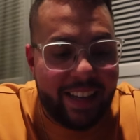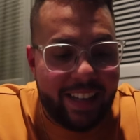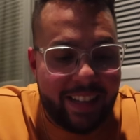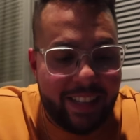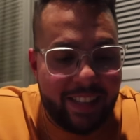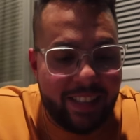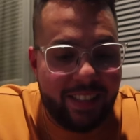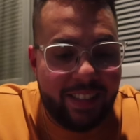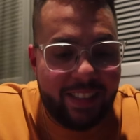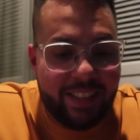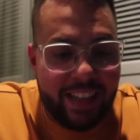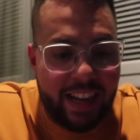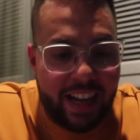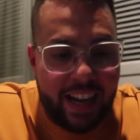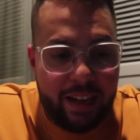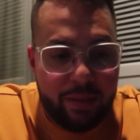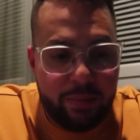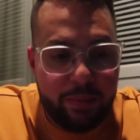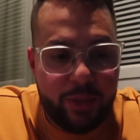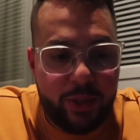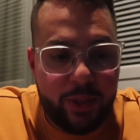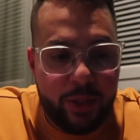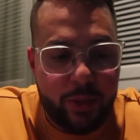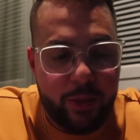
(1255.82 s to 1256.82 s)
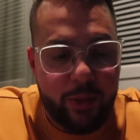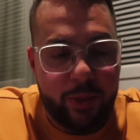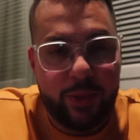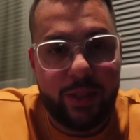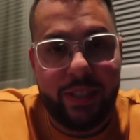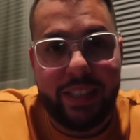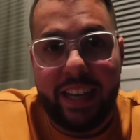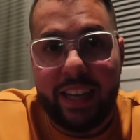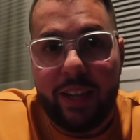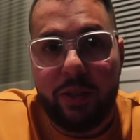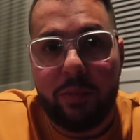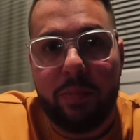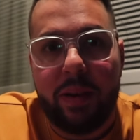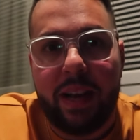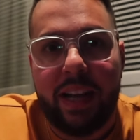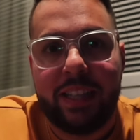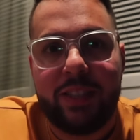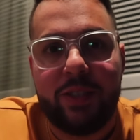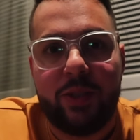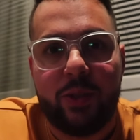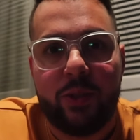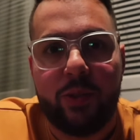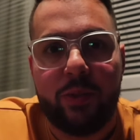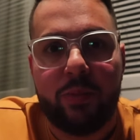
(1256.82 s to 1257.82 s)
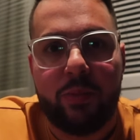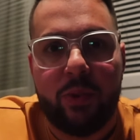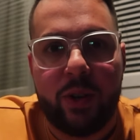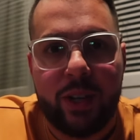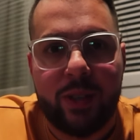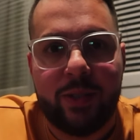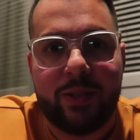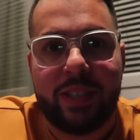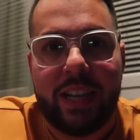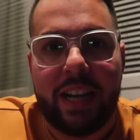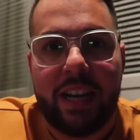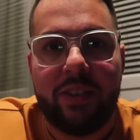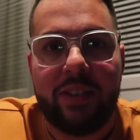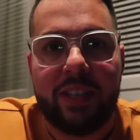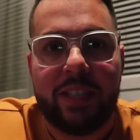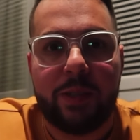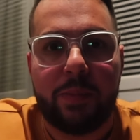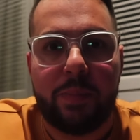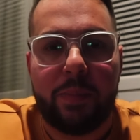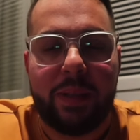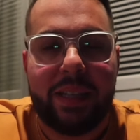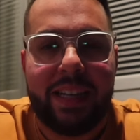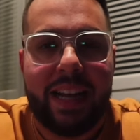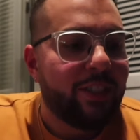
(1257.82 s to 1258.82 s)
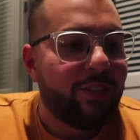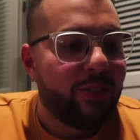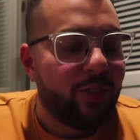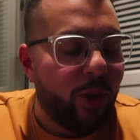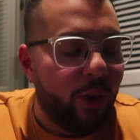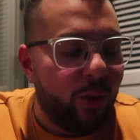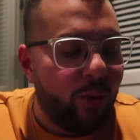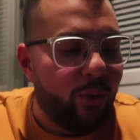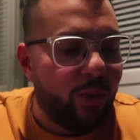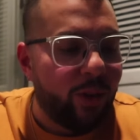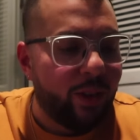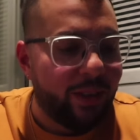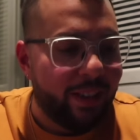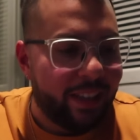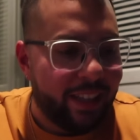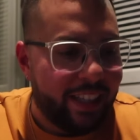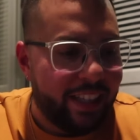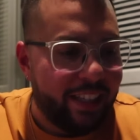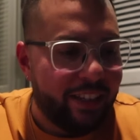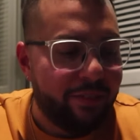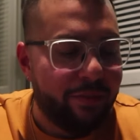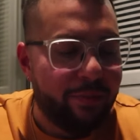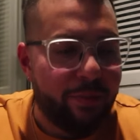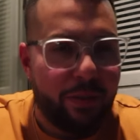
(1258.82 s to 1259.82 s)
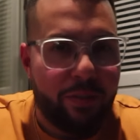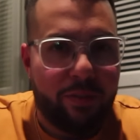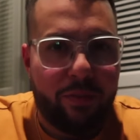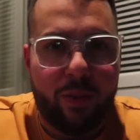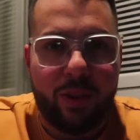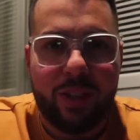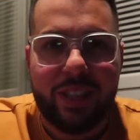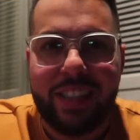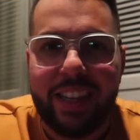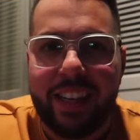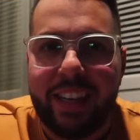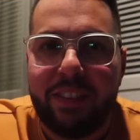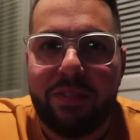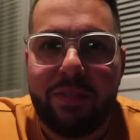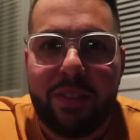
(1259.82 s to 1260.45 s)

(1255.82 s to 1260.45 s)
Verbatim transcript: is time to say goodbye to Buenos Aires, but I don't want to leave before saying a